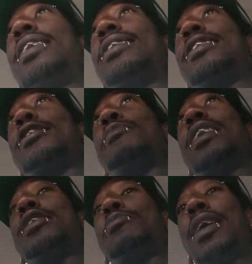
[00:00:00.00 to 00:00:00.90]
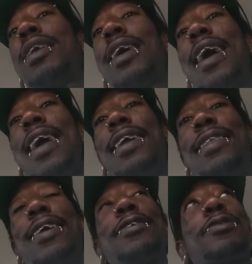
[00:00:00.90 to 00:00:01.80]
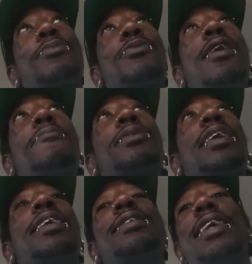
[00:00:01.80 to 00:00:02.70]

at this, man. This man got 80,000 subscribers, and he